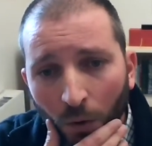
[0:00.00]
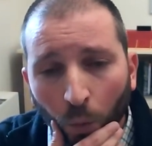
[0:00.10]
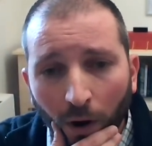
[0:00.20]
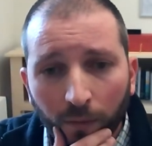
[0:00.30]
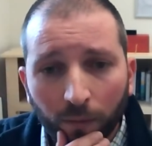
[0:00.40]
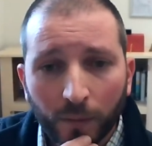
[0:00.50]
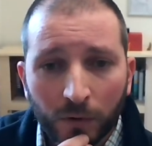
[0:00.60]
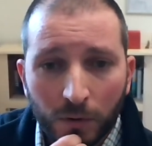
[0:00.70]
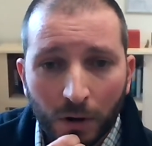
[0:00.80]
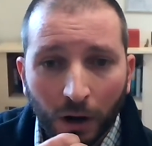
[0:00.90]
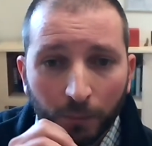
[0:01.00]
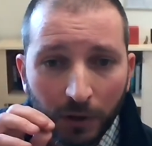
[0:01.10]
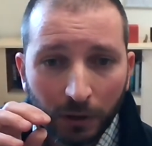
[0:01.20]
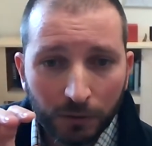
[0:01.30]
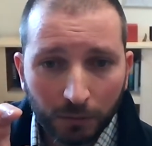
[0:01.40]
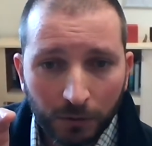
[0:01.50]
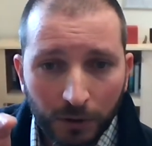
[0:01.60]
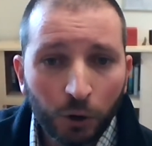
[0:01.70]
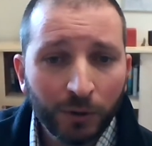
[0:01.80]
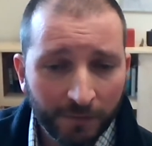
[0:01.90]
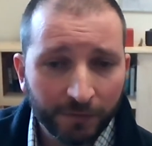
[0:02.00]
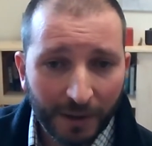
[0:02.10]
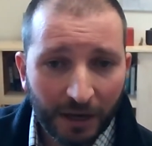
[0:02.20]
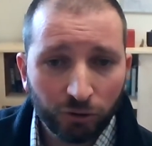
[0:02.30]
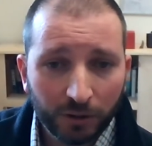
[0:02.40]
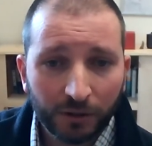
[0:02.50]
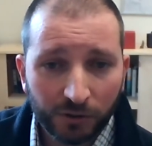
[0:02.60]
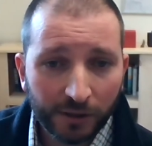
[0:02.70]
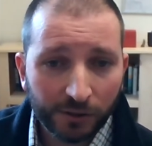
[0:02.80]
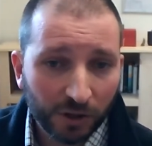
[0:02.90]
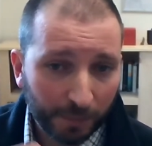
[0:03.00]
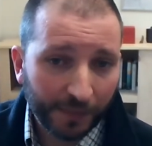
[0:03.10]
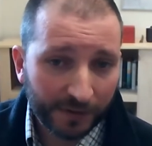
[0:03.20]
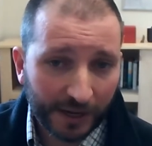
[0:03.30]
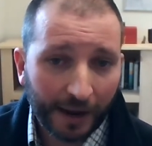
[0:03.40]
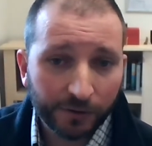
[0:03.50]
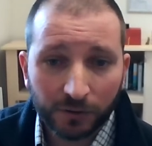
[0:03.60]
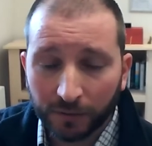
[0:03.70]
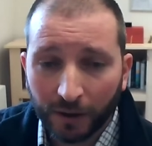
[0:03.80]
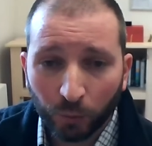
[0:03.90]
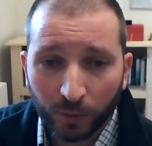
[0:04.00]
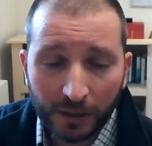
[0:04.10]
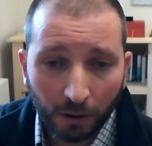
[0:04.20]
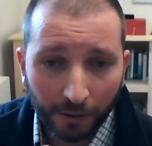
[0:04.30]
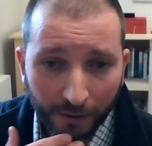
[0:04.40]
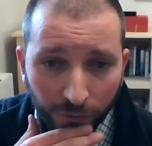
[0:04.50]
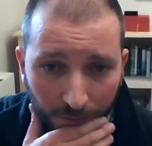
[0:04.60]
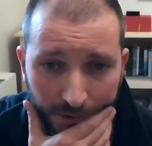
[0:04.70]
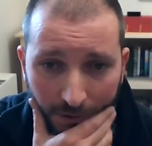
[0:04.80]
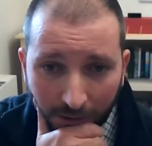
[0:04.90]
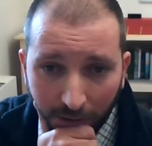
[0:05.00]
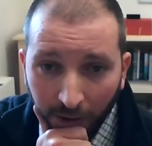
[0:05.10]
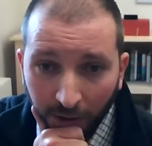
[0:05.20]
what known information exists about the taxa that we are interested in.